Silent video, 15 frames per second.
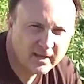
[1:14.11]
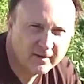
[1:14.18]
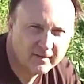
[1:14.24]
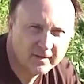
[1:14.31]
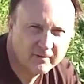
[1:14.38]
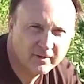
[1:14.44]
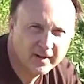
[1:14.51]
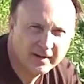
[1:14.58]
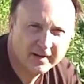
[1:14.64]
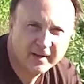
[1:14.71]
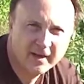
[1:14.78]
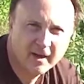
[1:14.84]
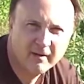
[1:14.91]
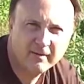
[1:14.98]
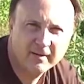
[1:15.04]
get everything ready
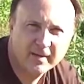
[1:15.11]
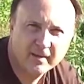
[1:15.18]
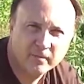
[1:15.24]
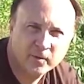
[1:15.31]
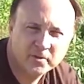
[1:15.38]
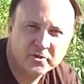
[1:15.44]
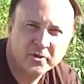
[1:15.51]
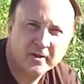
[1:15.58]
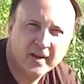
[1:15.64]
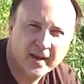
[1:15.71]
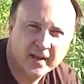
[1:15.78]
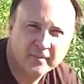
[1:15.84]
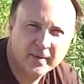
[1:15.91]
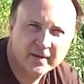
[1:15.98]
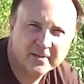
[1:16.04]
to go, and then we'll show you
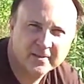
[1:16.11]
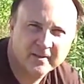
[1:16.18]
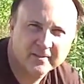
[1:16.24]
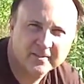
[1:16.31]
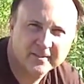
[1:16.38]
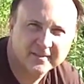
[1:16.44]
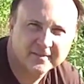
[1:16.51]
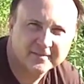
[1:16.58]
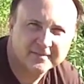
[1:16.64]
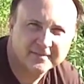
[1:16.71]
how to make salsa.